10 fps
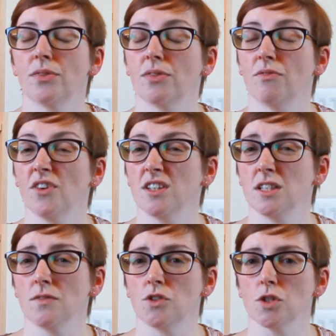
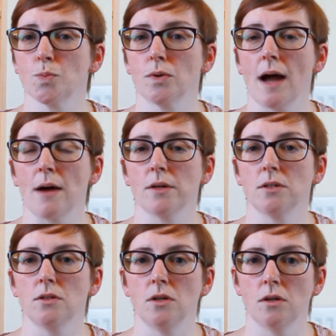Virgin have just brought out a
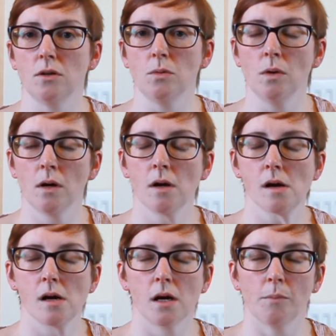new
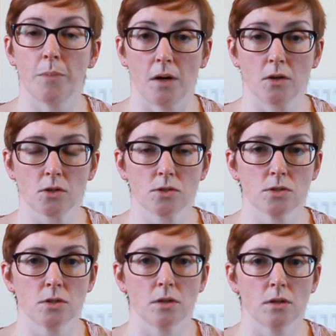
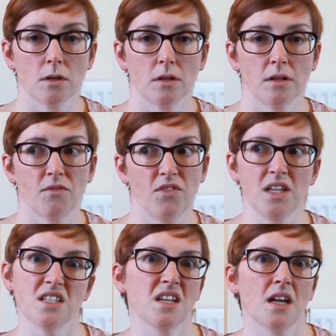box, the
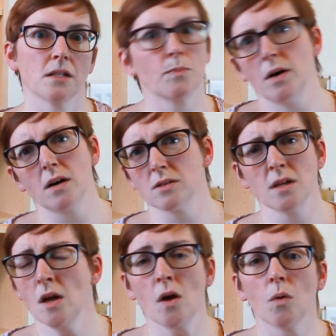V6 box,
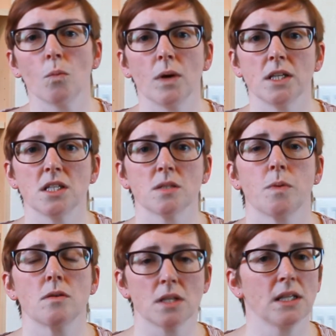which is
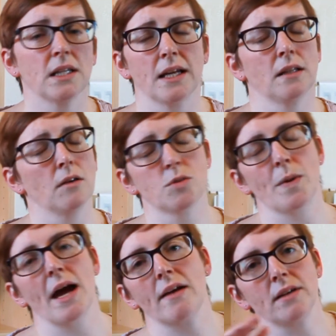supposedly like loads
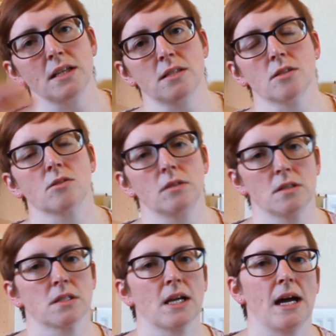better, and it's as good
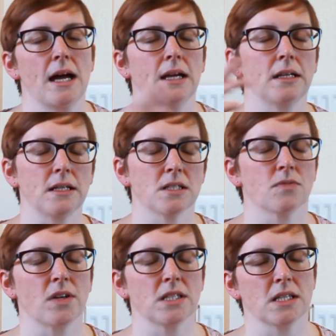as Sky, and it's
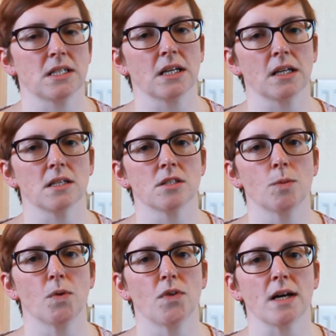fantastic and it's
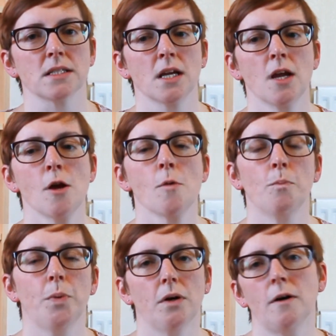super fast.
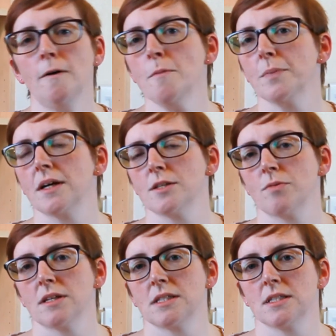But because
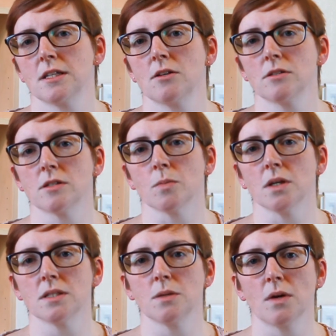we're existing
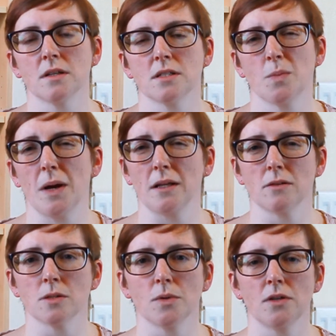customers, they want us to pay
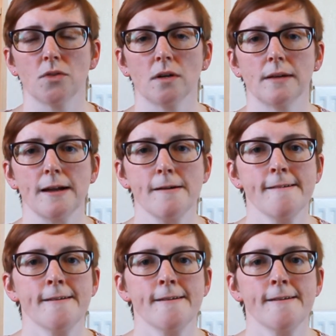loads of money for it.